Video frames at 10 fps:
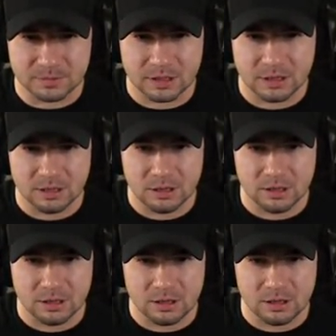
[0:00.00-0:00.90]

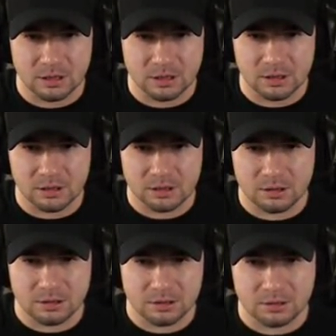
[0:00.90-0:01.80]

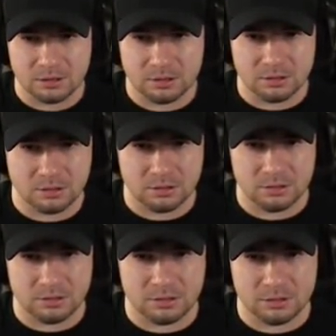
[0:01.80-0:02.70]
[no speech]